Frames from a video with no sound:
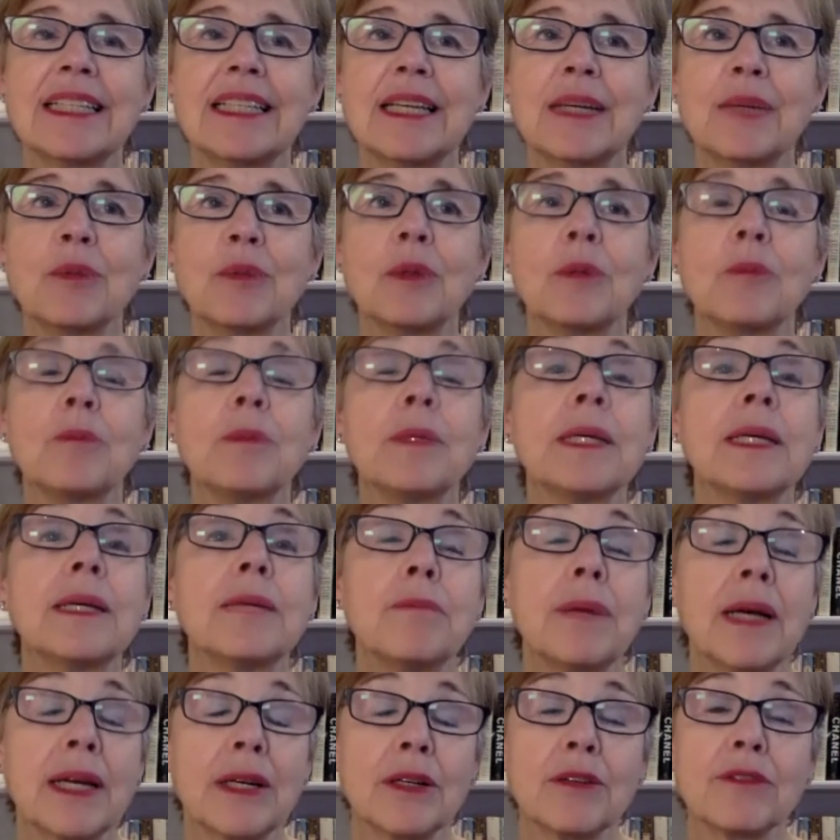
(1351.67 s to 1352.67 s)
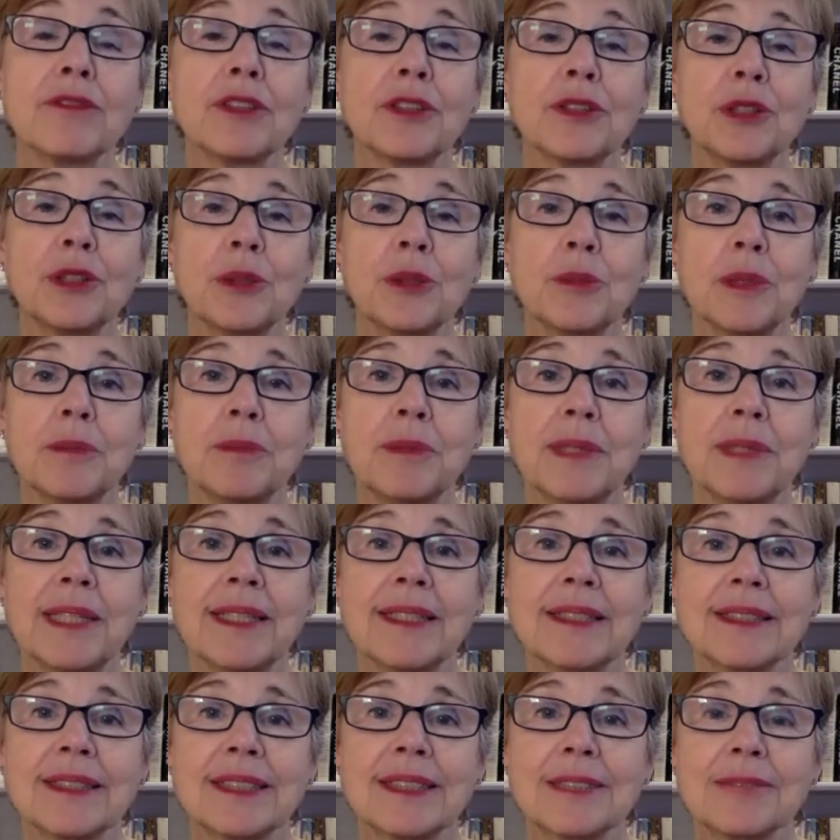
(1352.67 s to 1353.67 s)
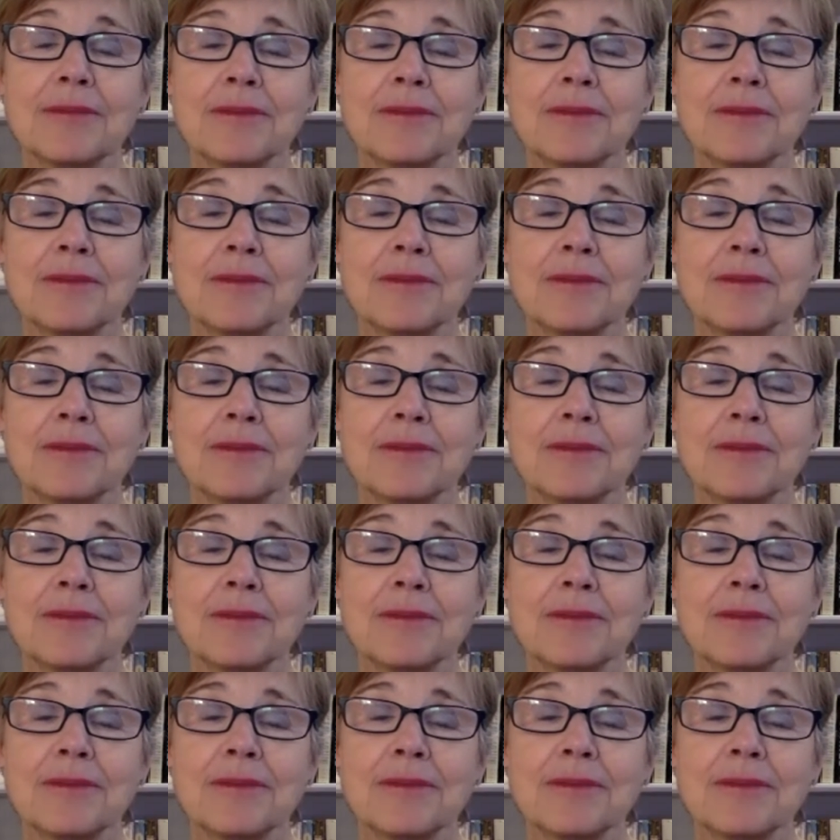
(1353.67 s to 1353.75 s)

it will be better for human beings.